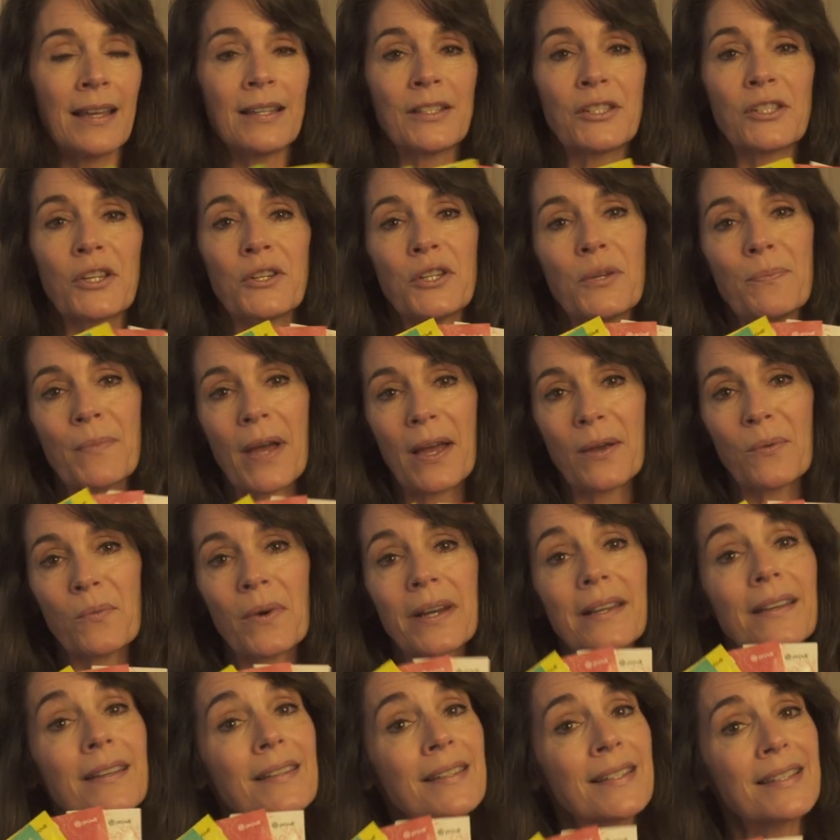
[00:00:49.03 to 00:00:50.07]
So you might
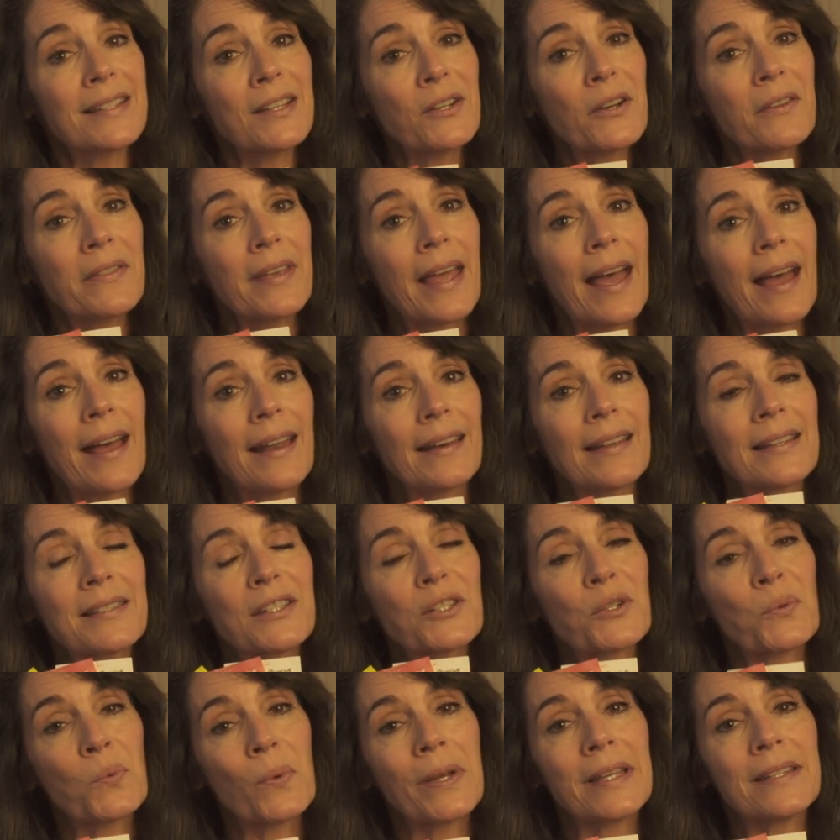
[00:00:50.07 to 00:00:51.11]
want to consider that as
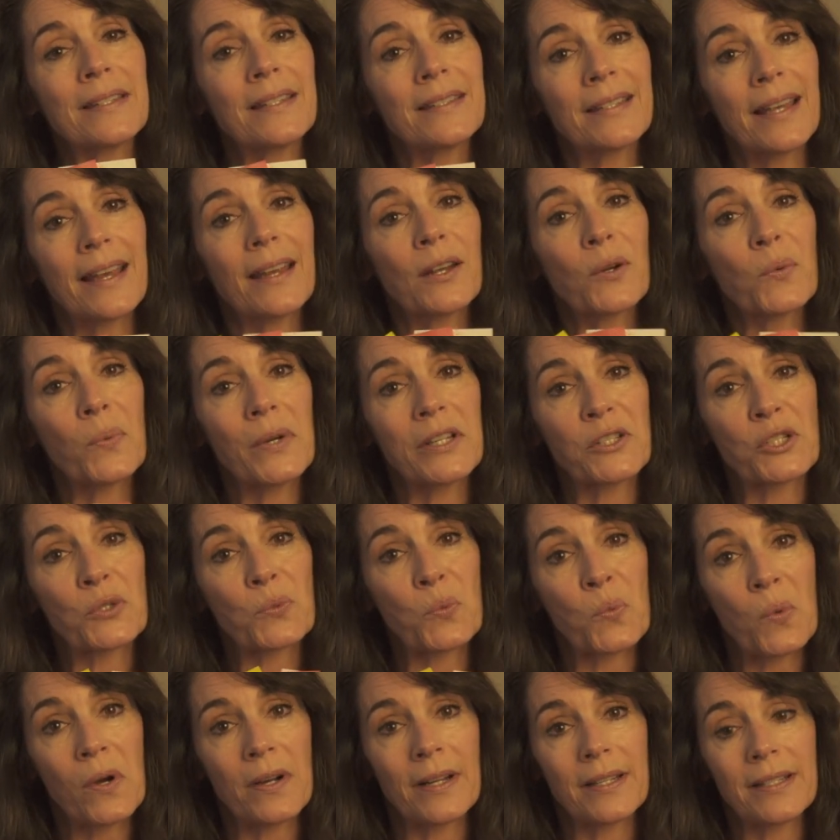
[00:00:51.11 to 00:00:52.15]
to when to take which
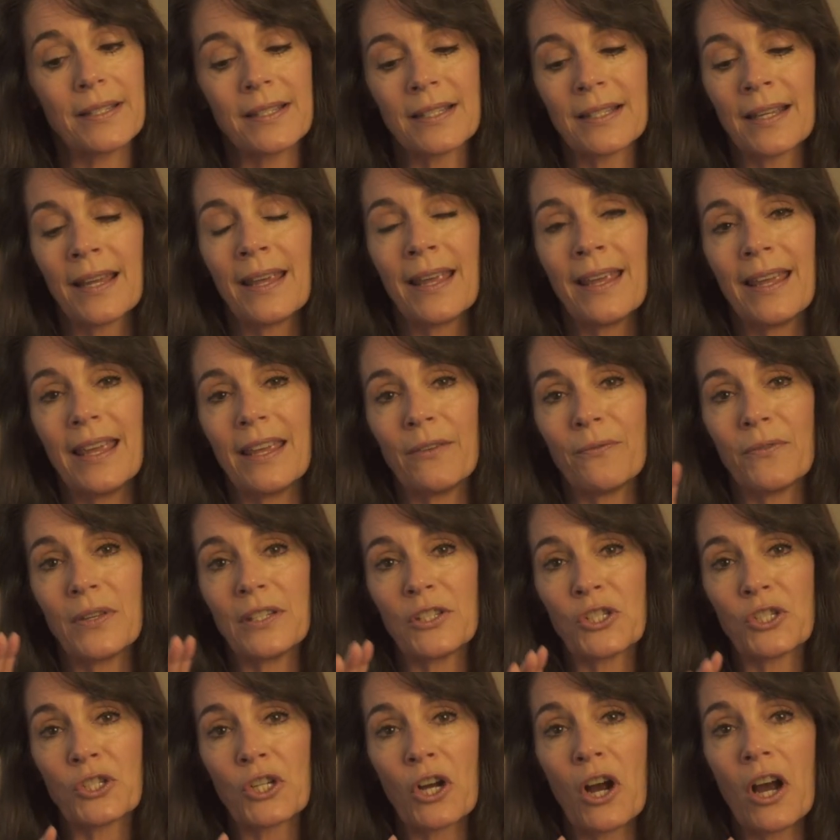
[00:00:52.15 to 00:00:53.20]
ones. If
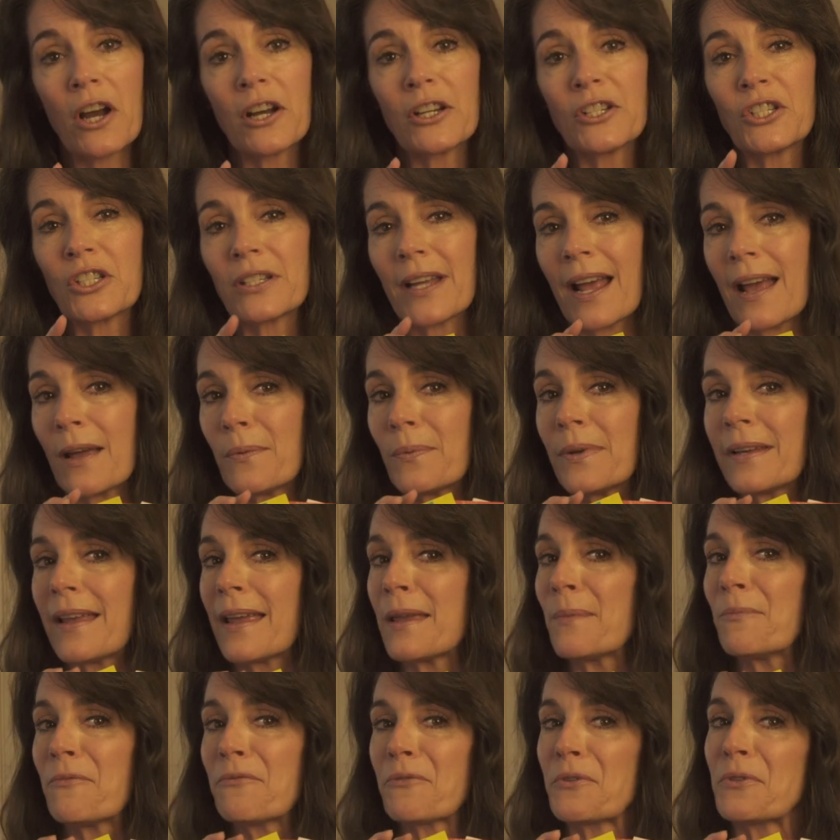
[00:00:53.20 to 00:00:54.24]
it's charged, I would
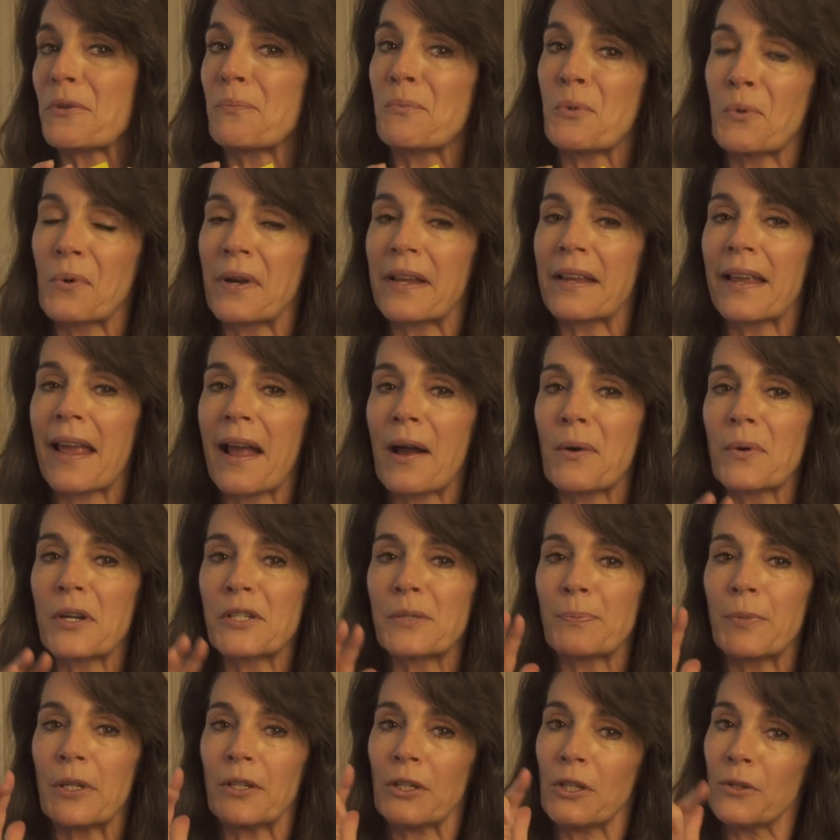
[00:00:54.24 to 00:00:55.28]
aim for the morning
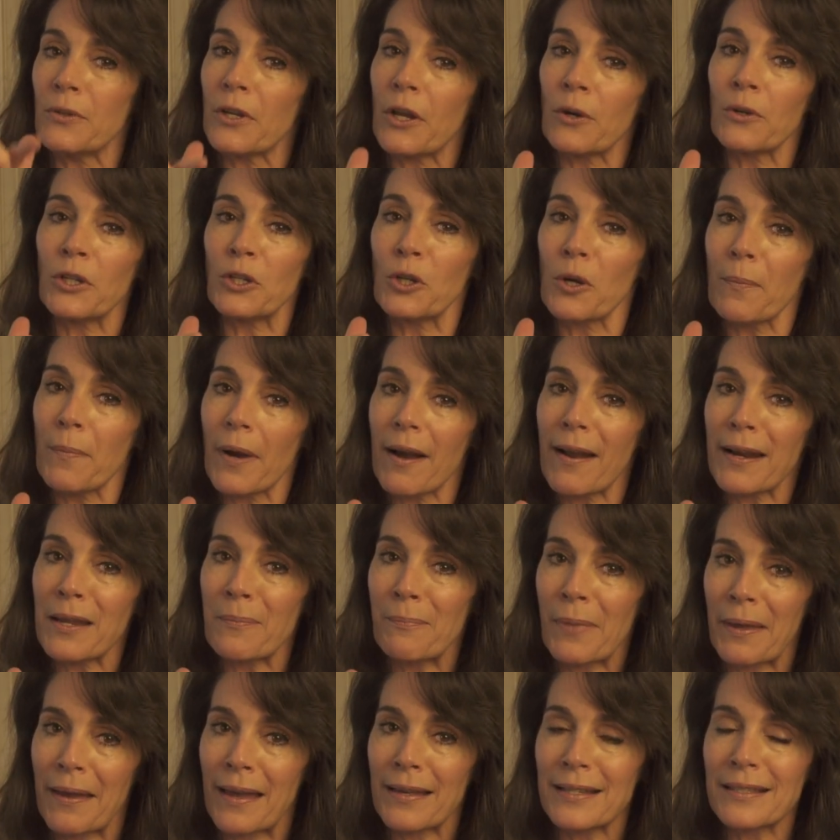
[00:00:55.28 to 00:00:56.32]
hours, but you know your body
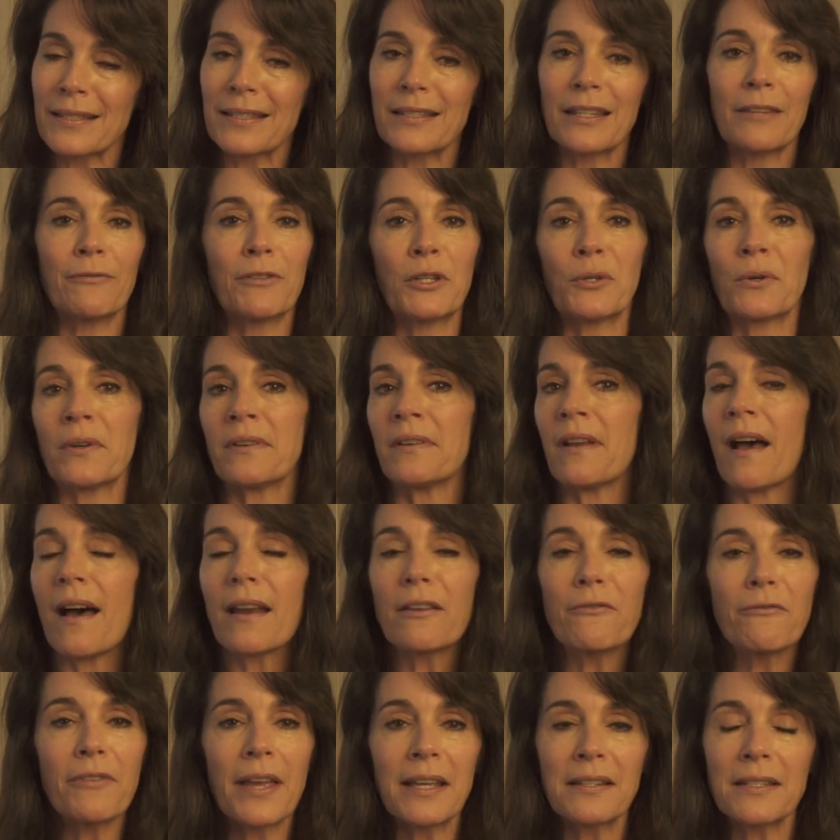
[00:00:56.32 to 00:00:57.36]
best. If you're not
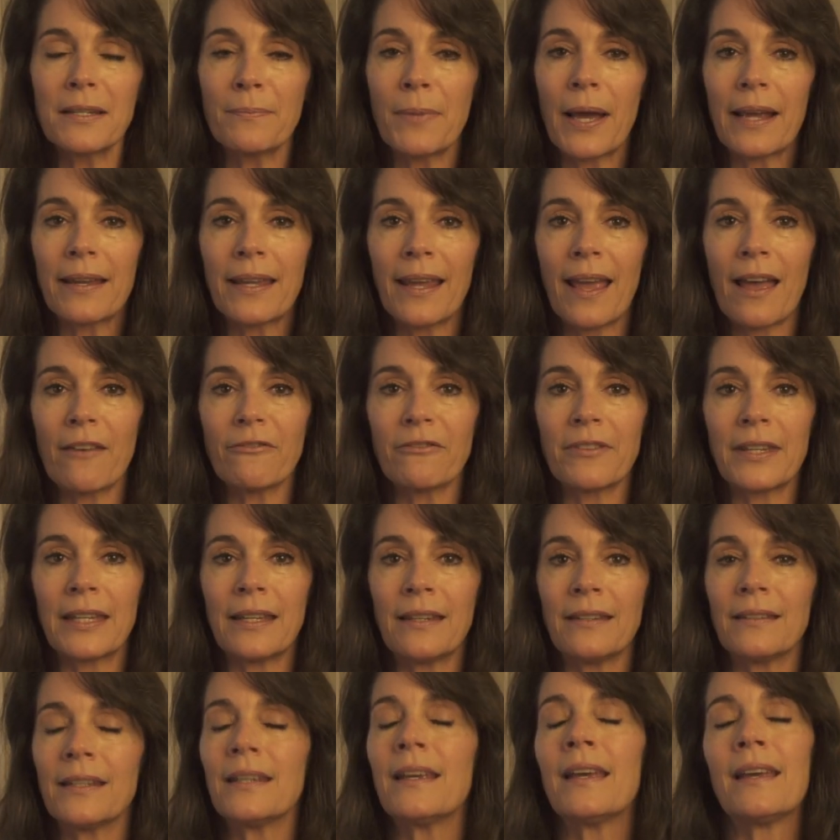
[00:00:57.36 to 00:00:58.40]
affected by
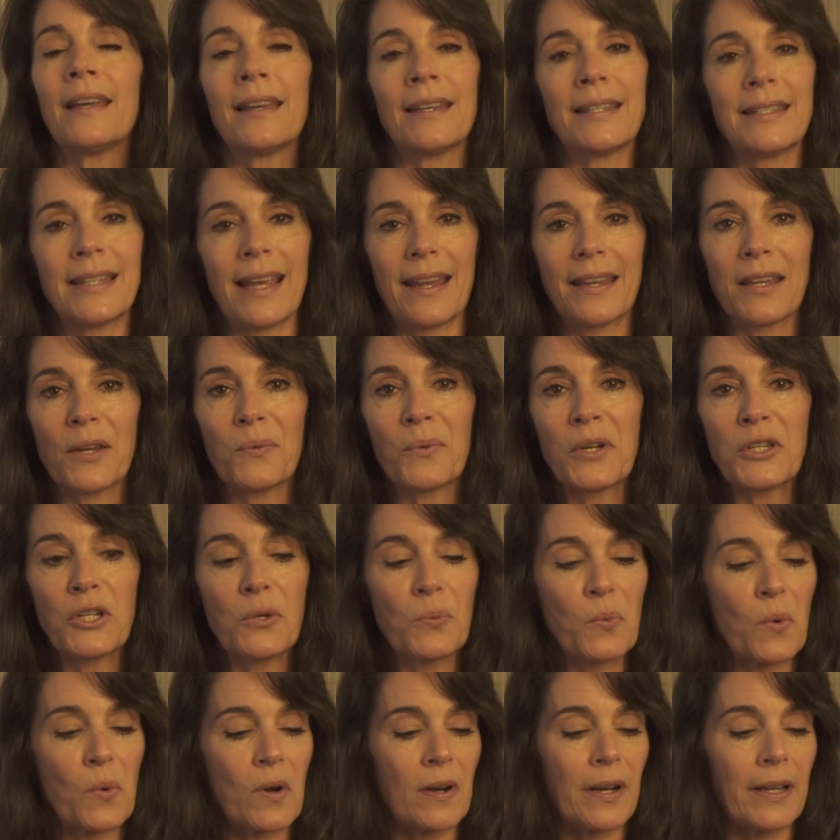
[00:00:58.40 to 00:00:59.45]
caffeine, take it when
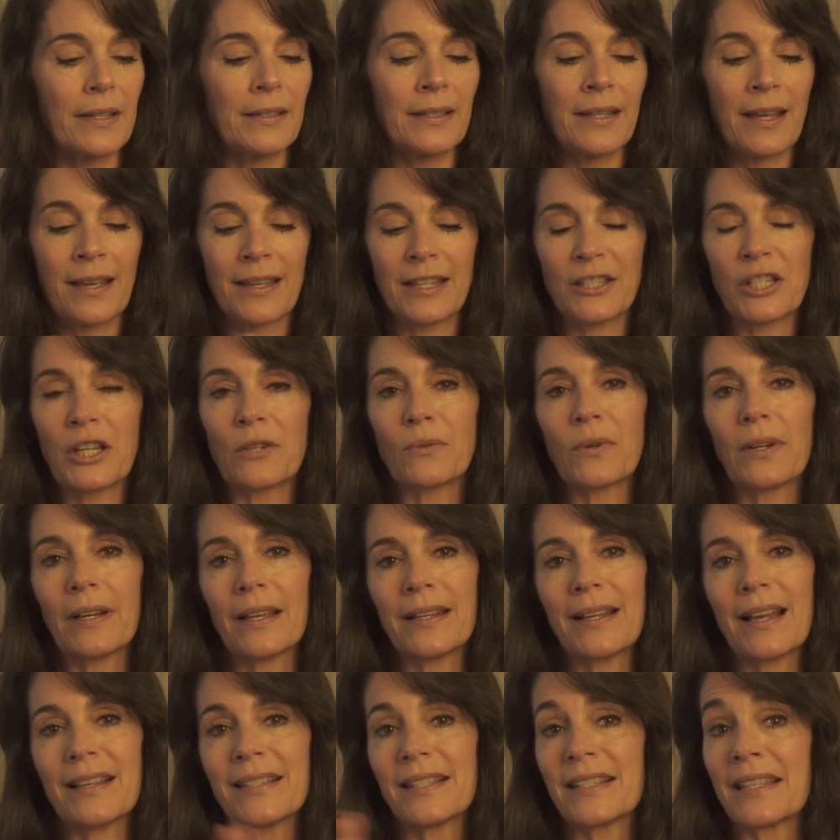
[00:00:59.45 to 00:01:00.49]
you want.
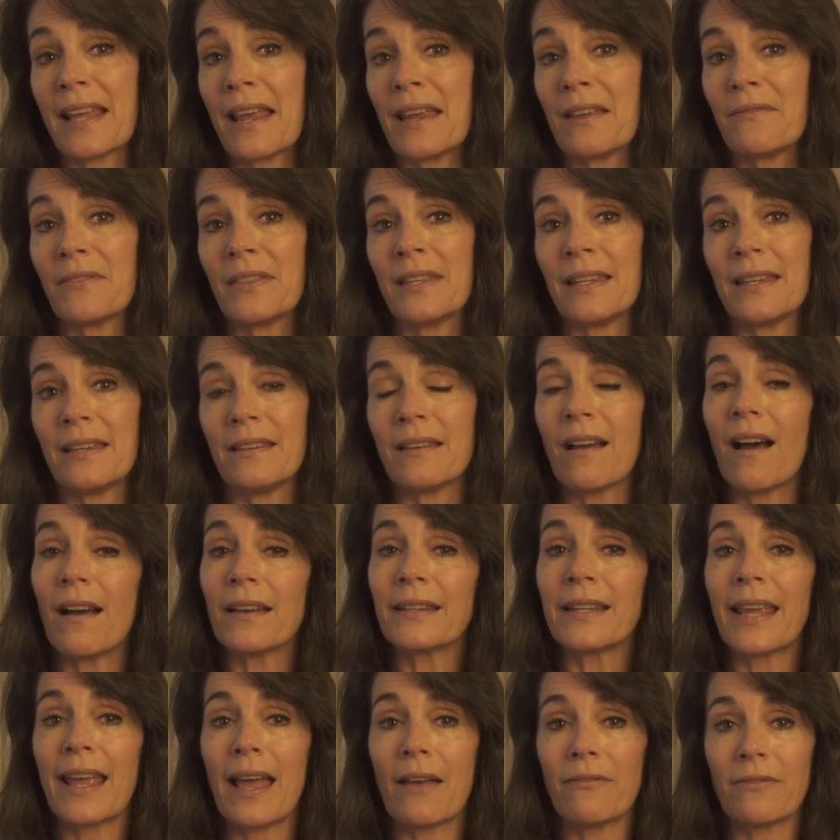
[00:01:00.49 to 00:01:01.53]
Generally, I save the
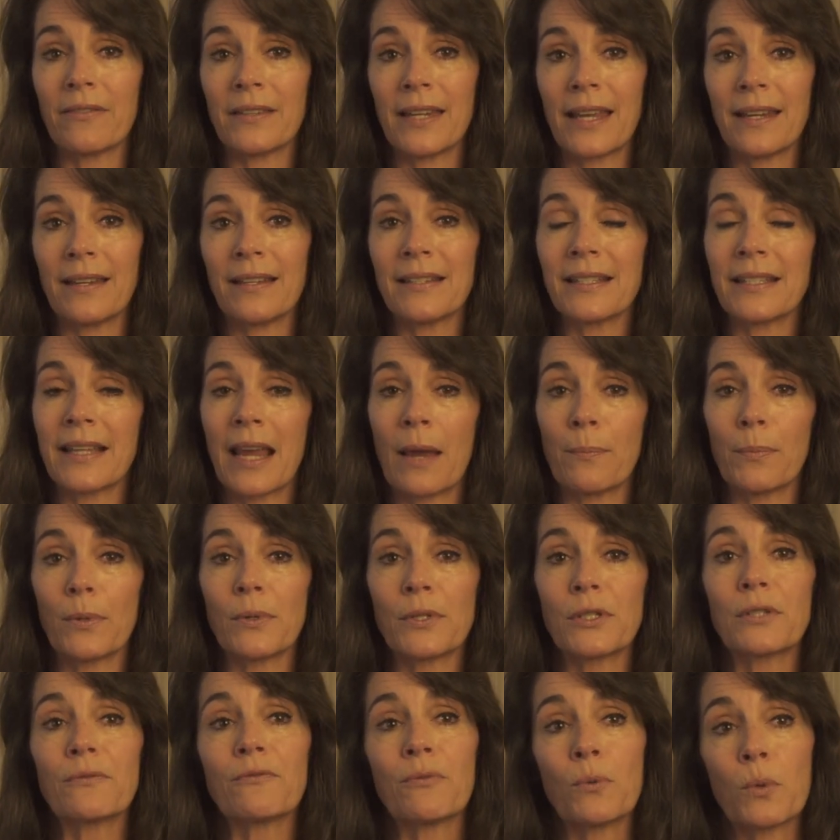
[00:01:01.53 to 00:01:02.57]
non-caffeinated
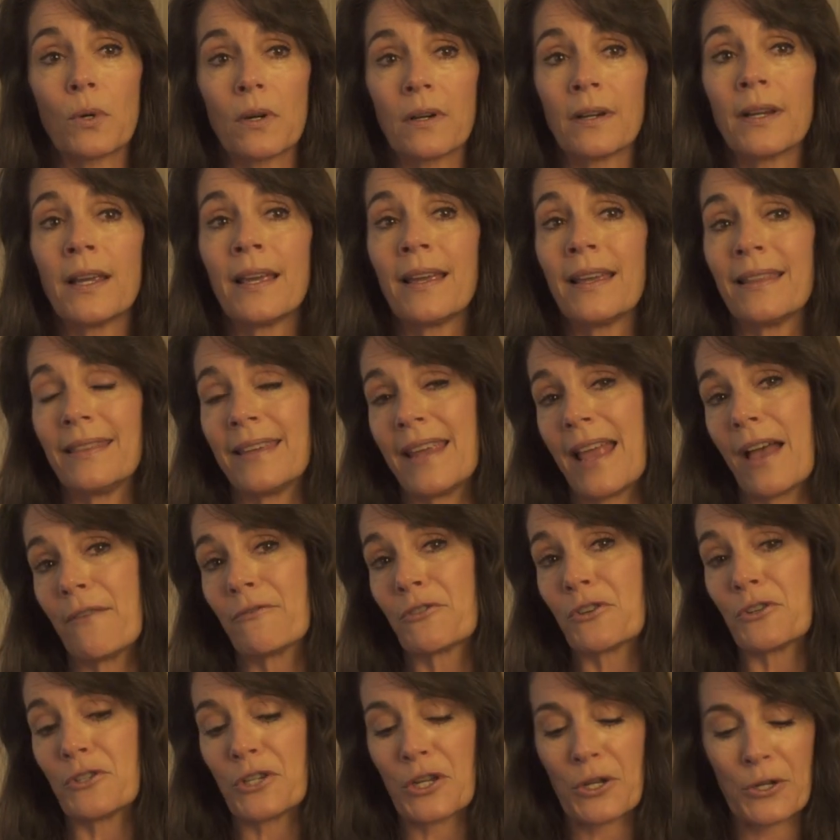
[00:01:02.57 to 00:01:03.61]
samples for the
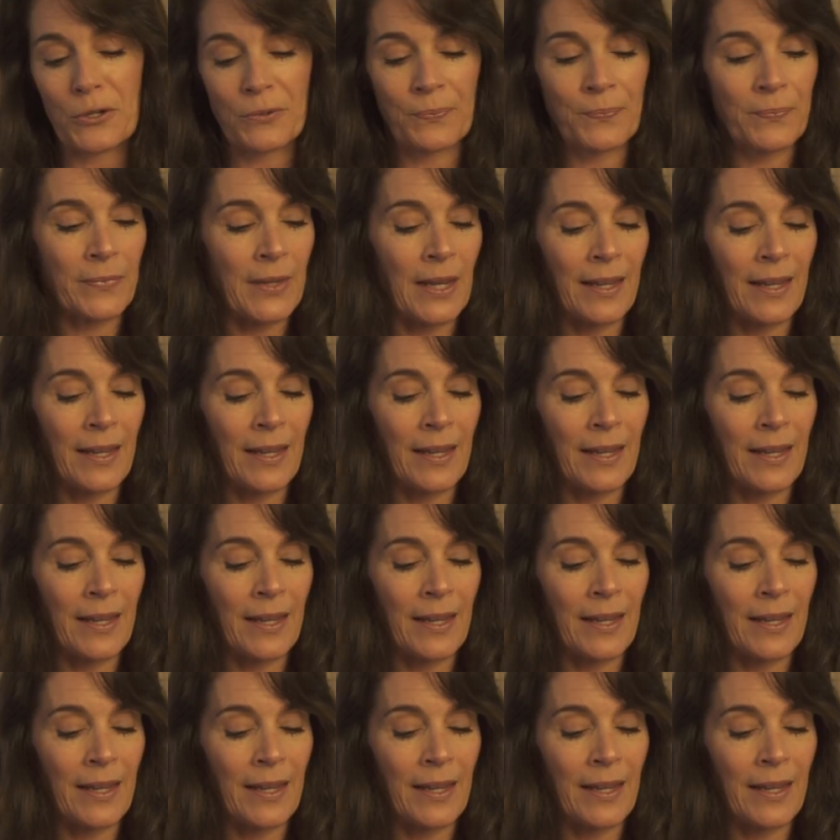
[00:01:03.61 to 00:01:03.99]
afternoon.